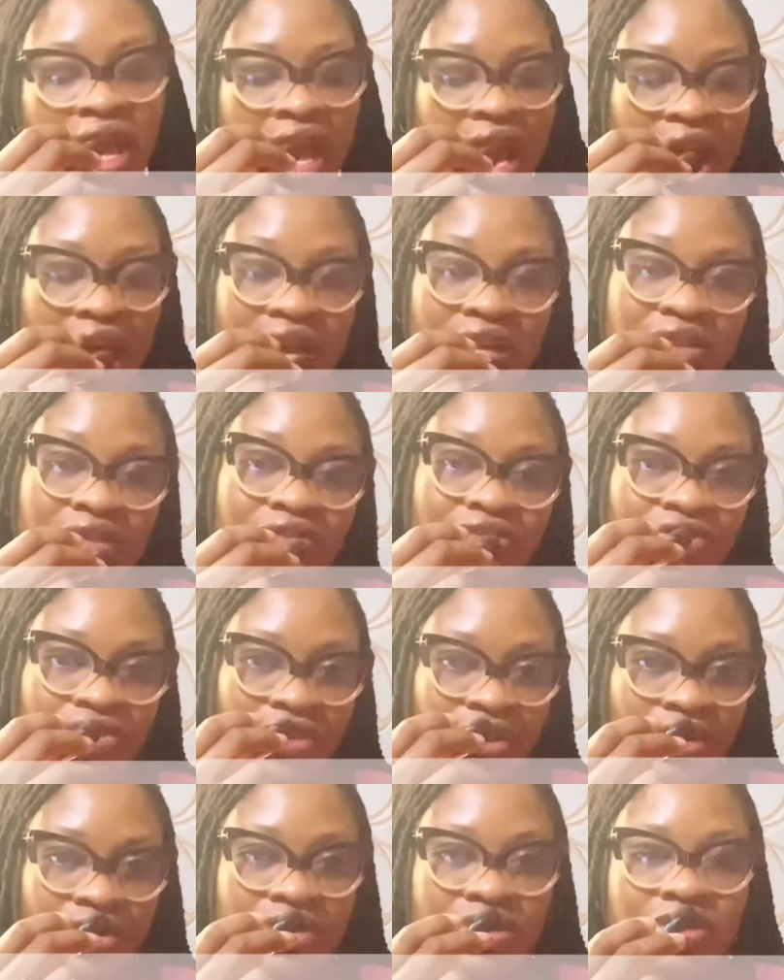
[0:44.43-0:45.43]
And
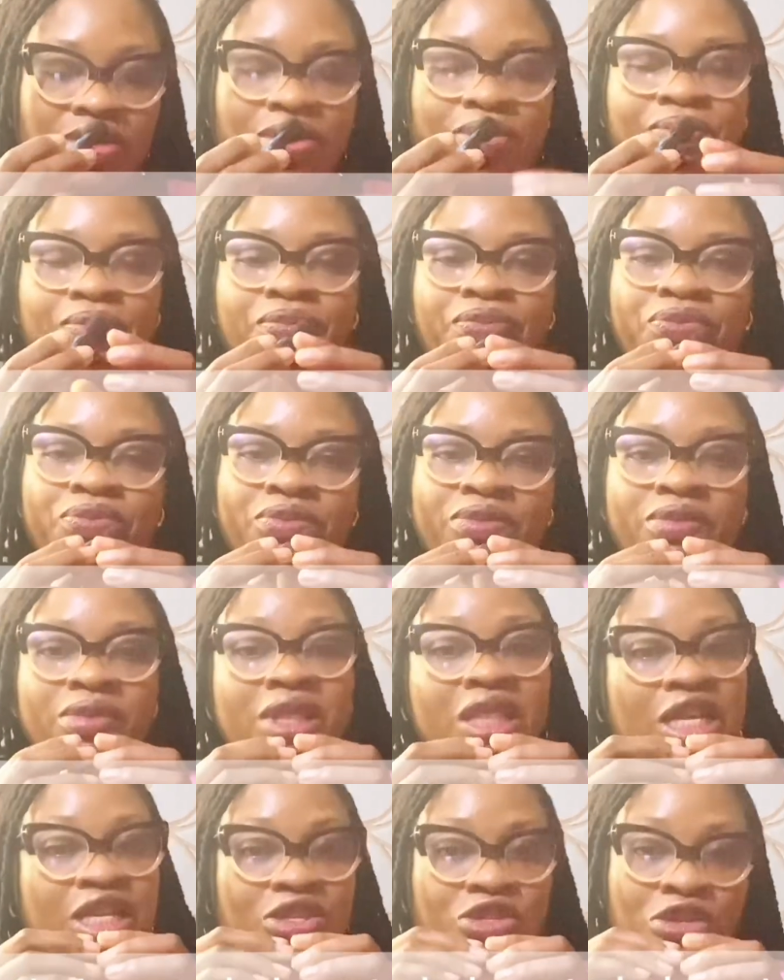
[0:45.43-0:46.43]
first,
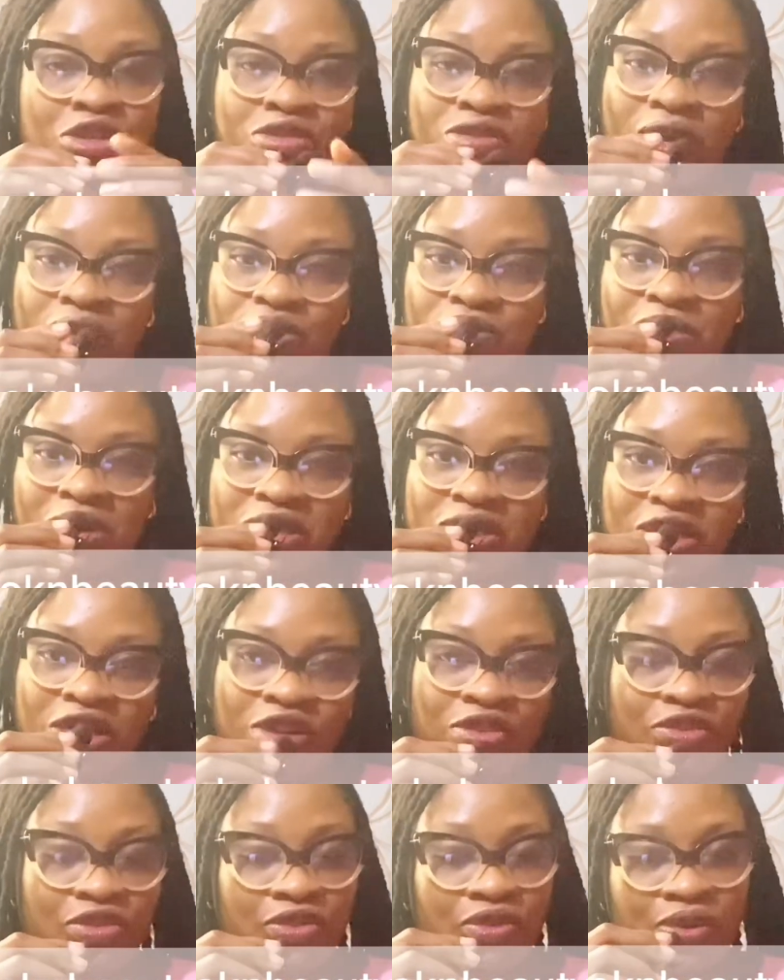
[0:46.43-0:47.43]
please subscribe to my channel
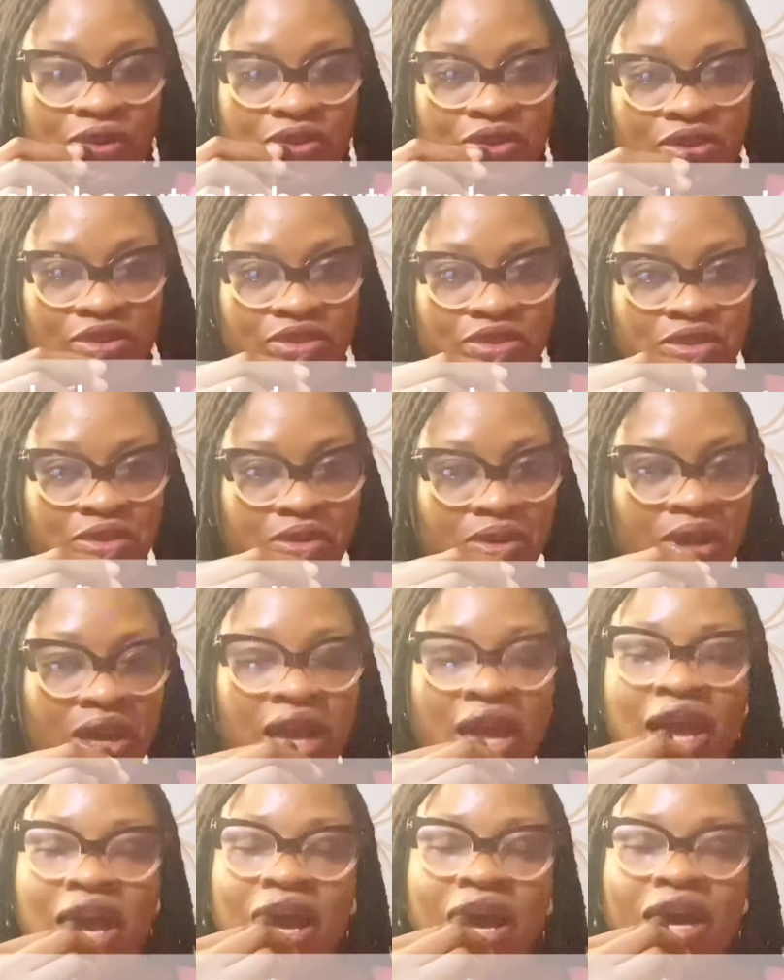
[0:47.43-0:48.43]
if you've not done so,
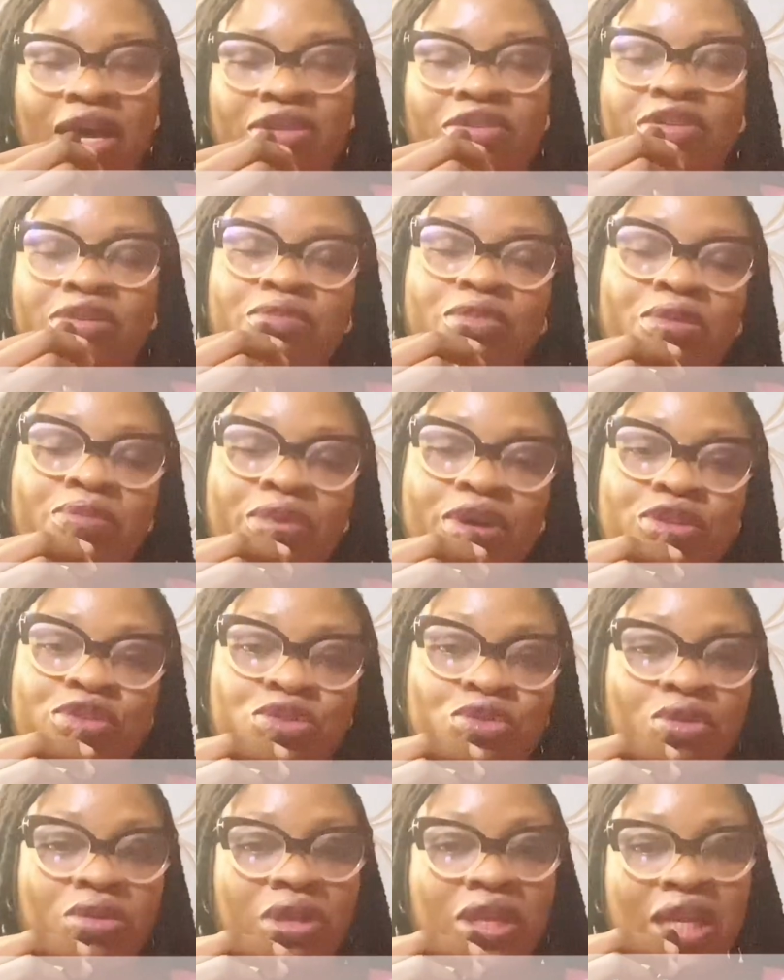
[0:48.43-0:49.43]
and remember
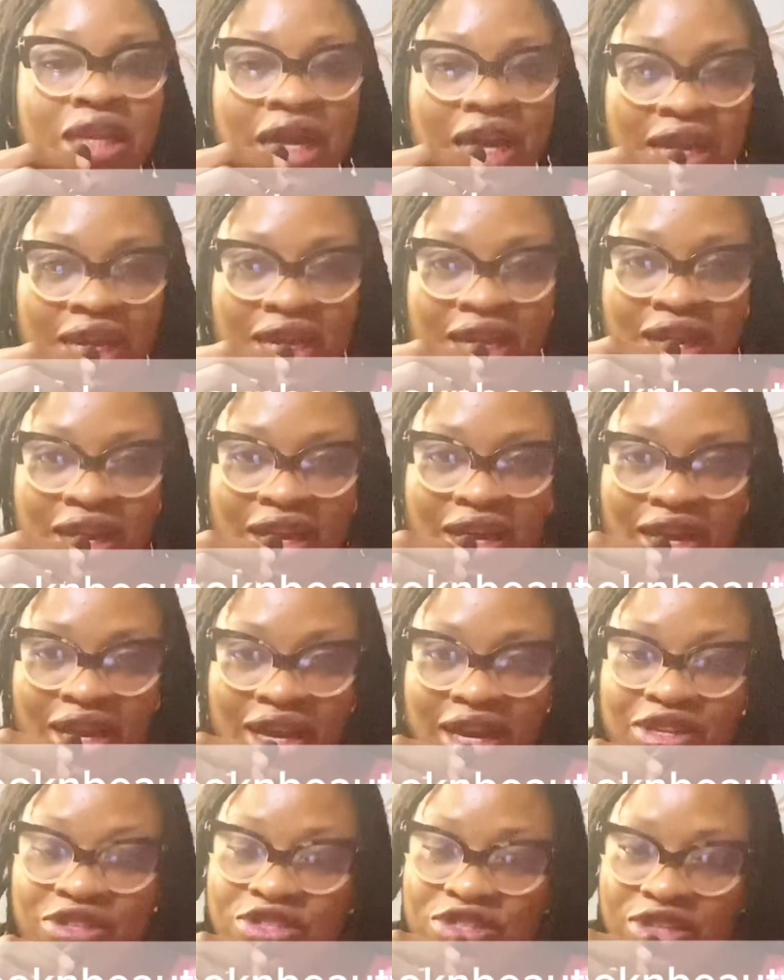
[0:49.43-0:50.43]
to like
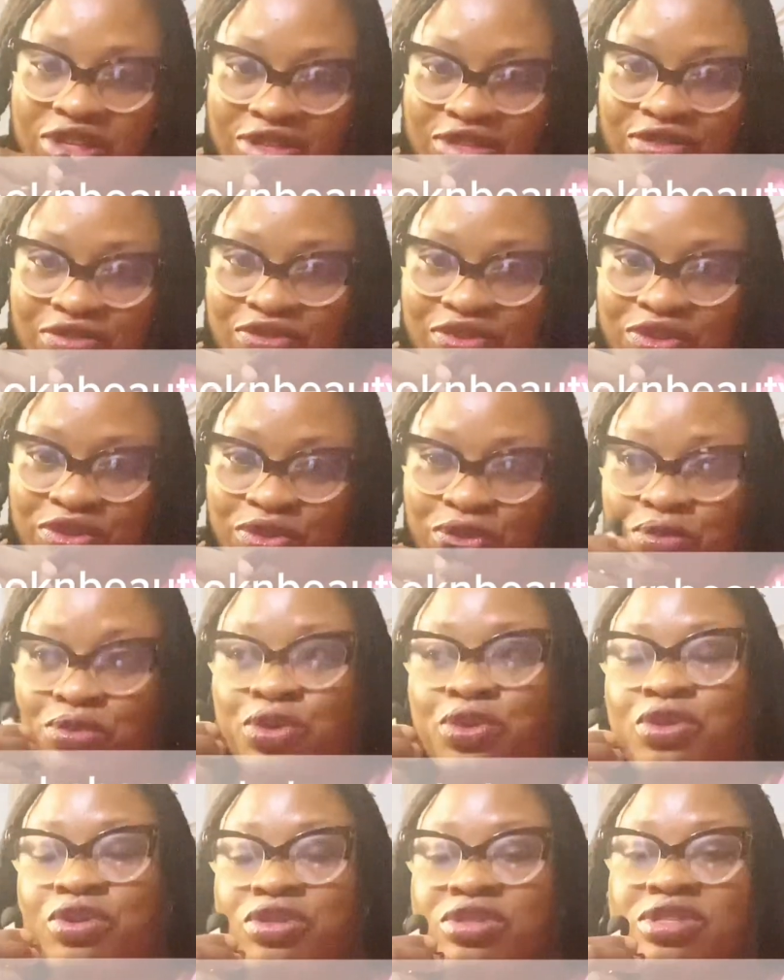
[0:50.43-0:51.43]
and share the video,
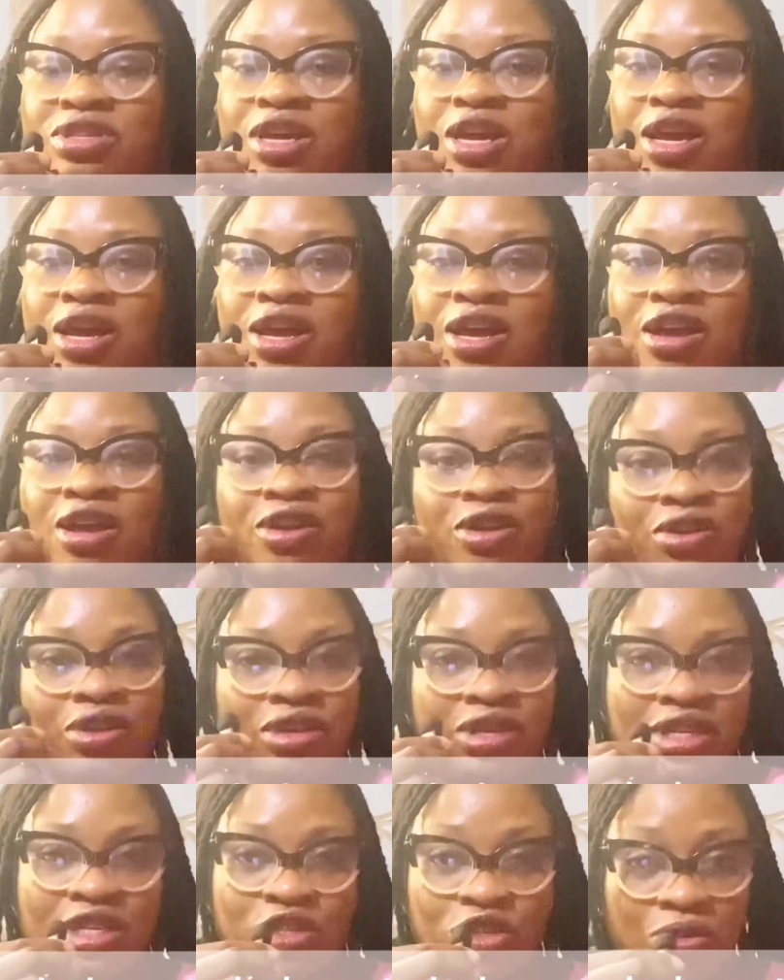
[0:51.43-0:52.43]
because
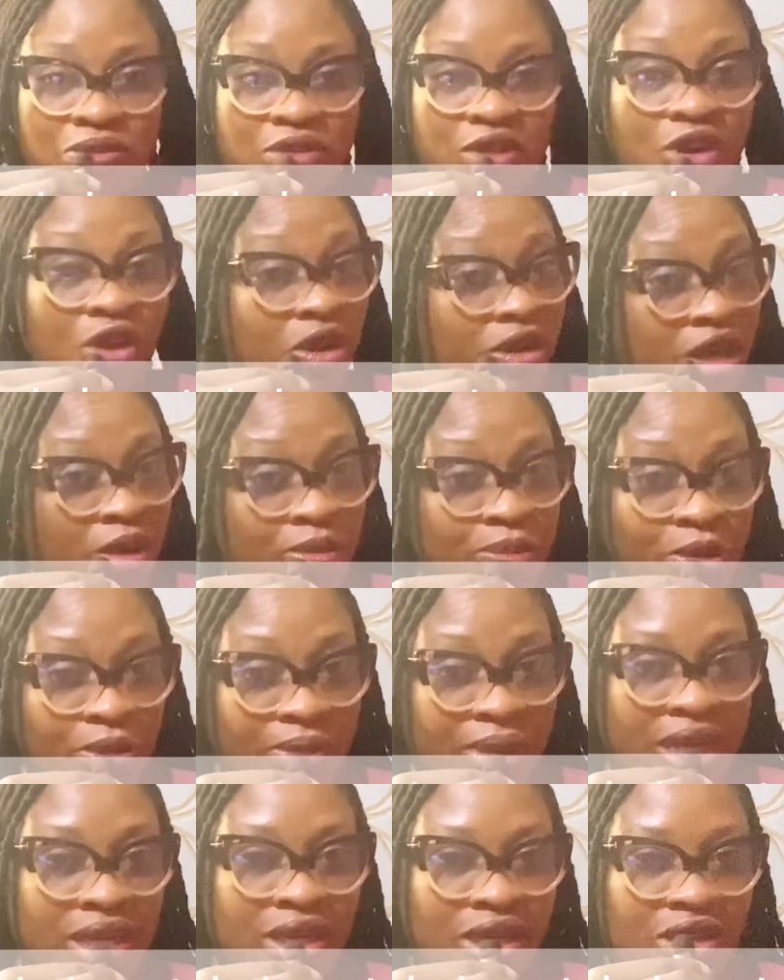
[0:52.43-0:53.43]
it's something other people
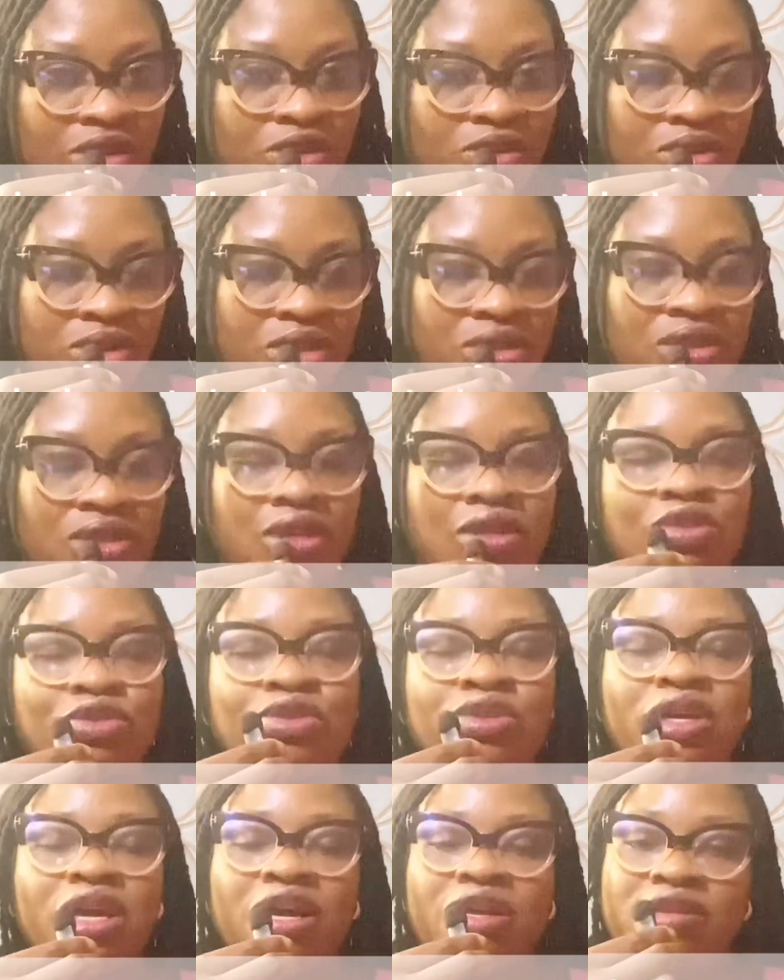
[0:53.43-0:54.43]
might need, you understand, so
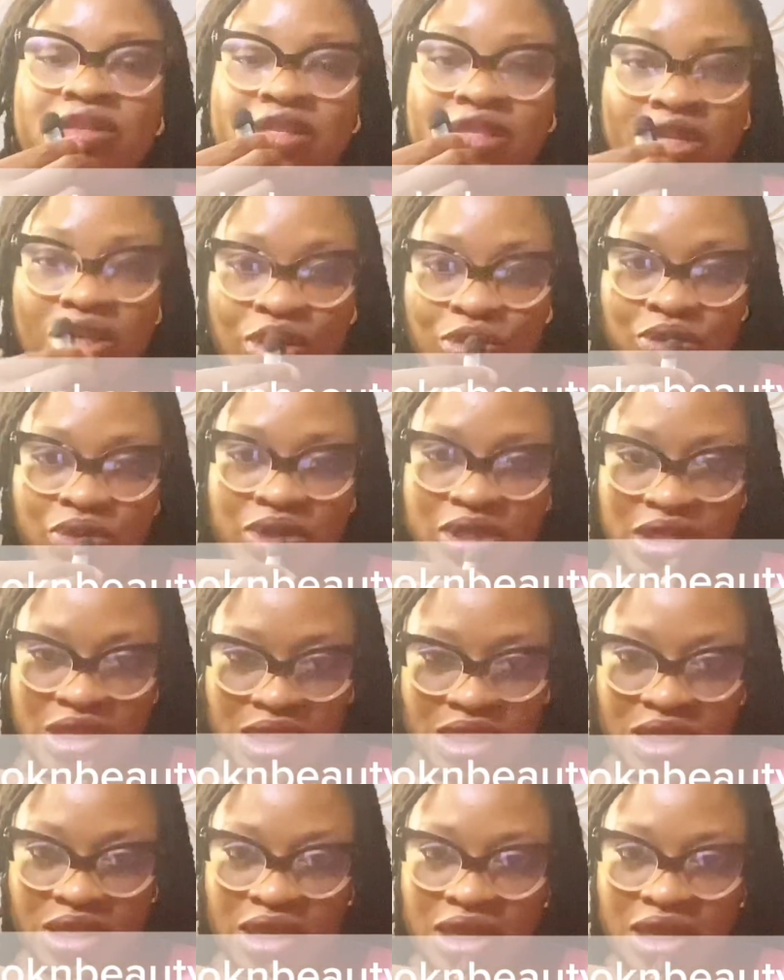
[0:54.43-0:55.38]
that they will see